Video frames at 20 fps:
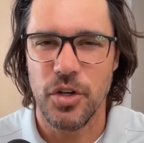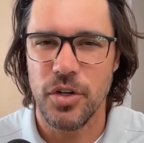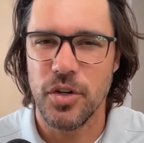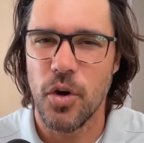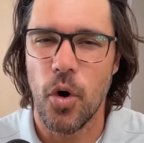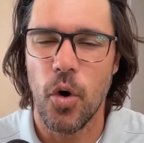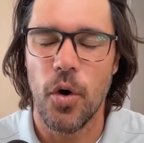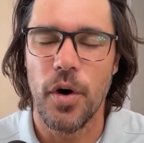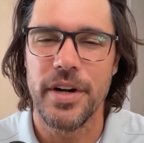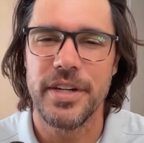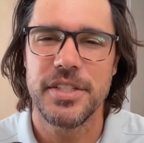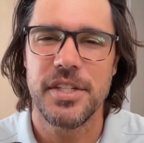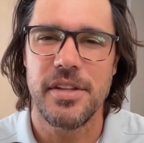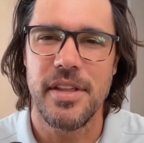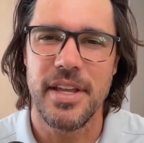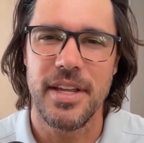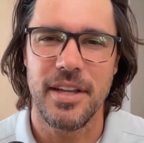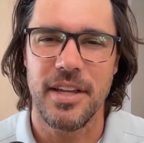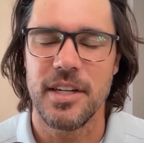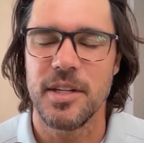core so
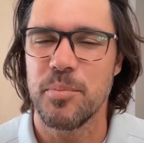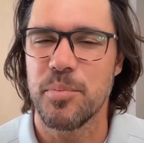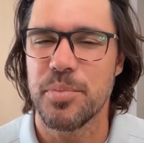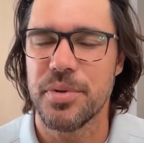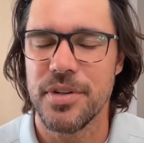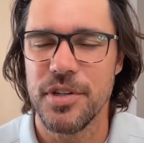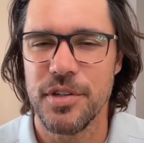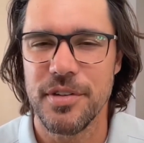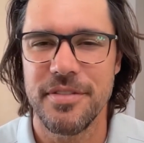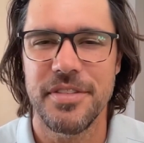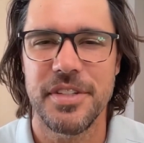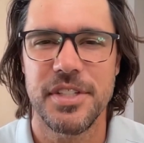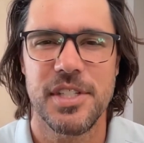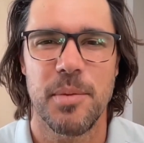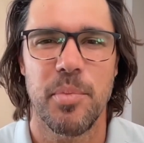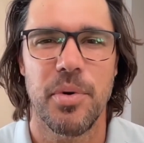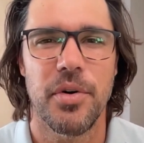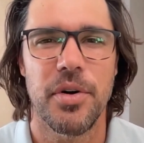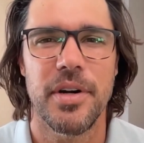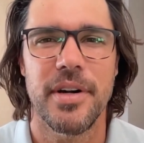that you can improve the
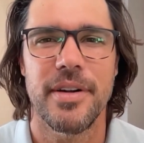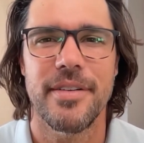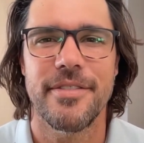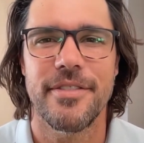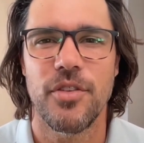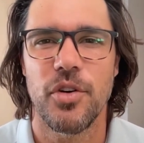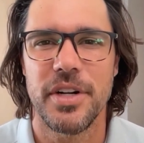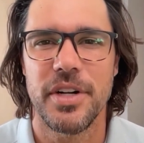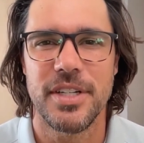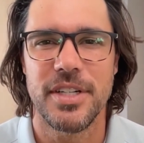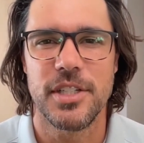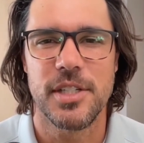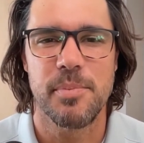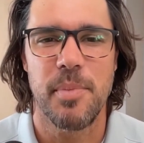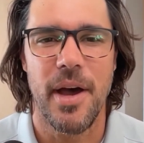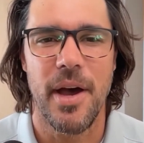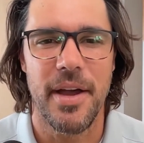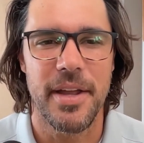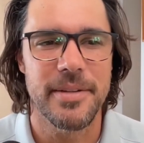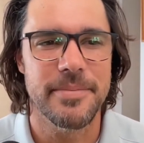support for your
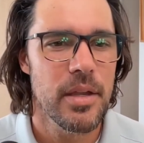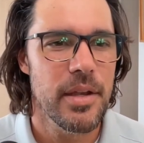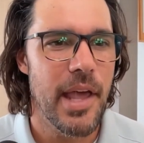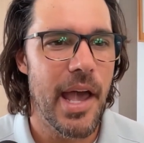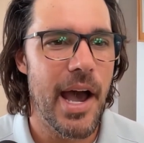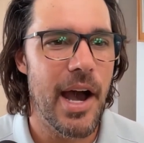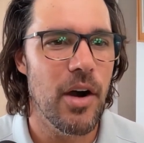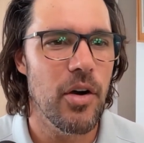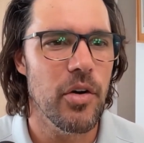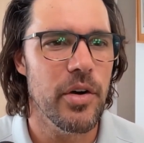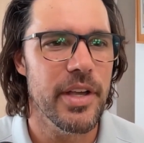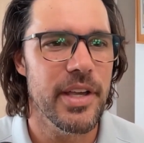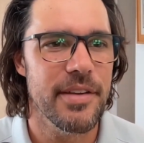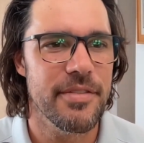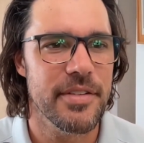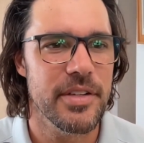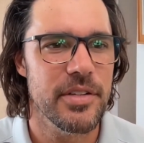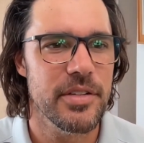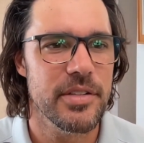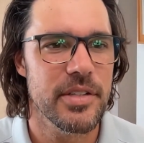spine. Now,
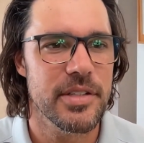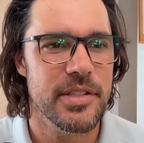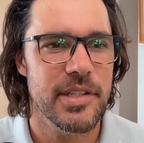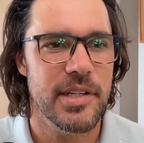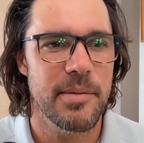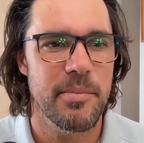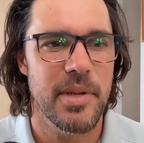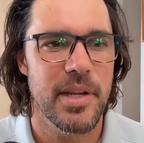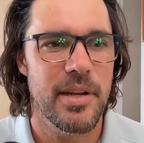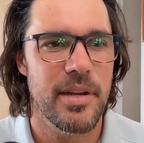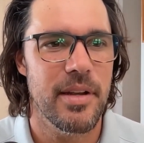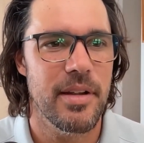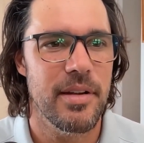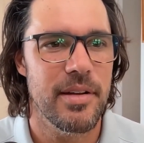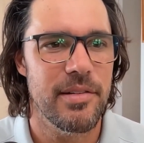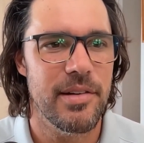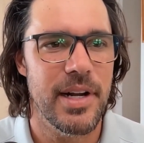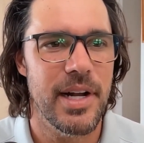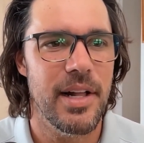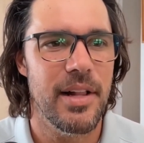if you determine,
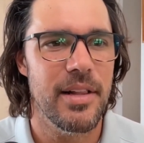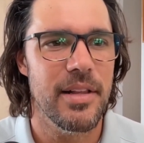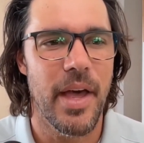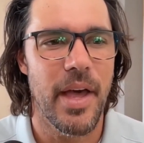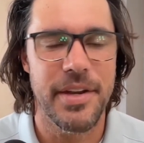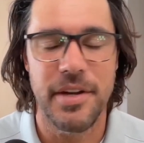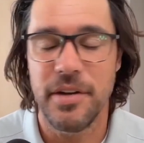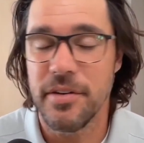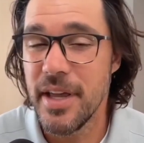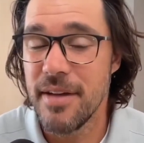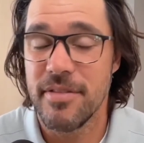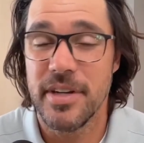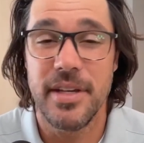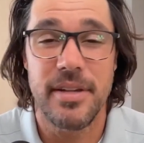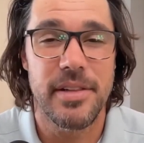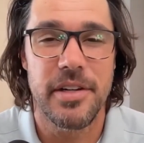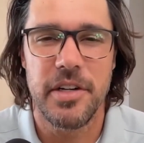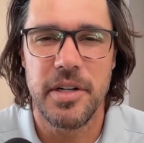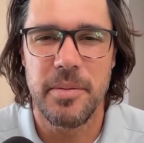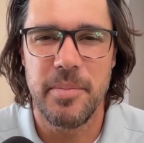well, I don't have
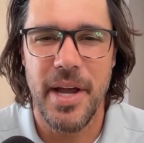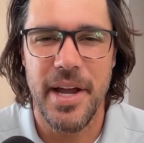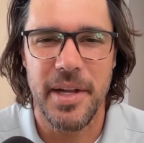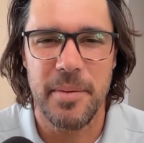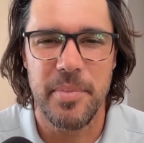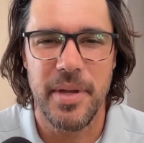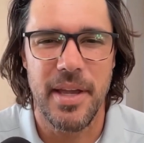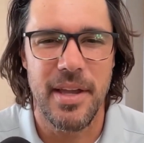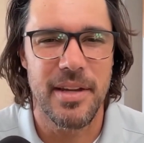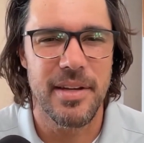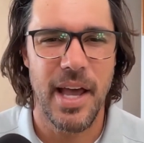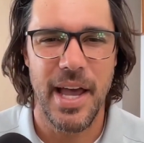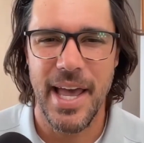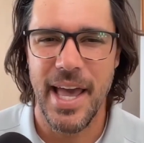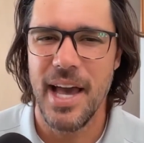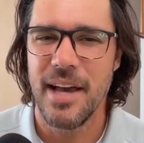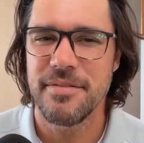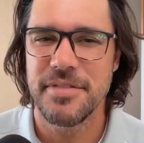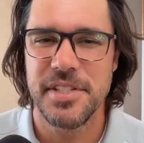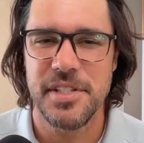any lower back pain, I
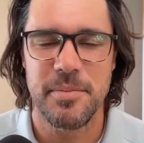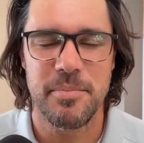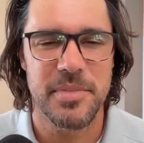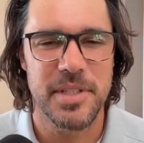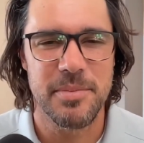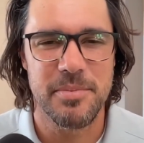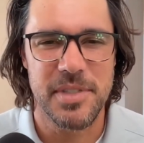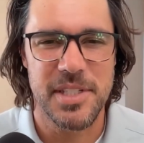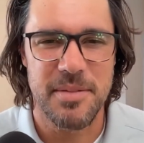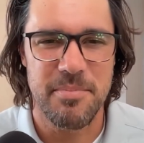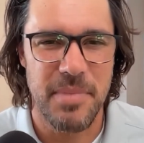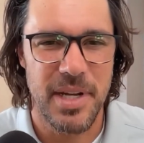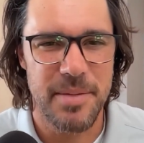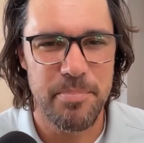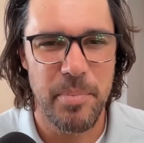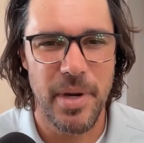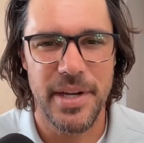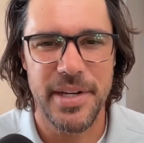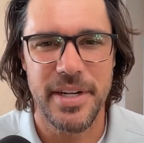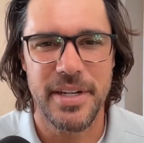have symptoms in my
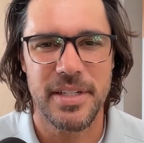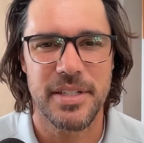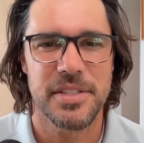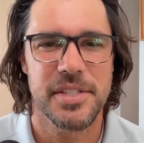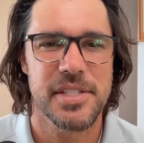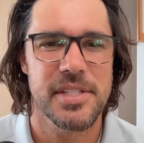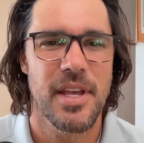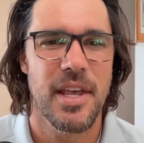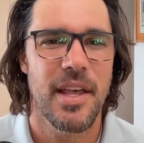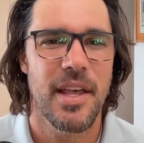buttocks,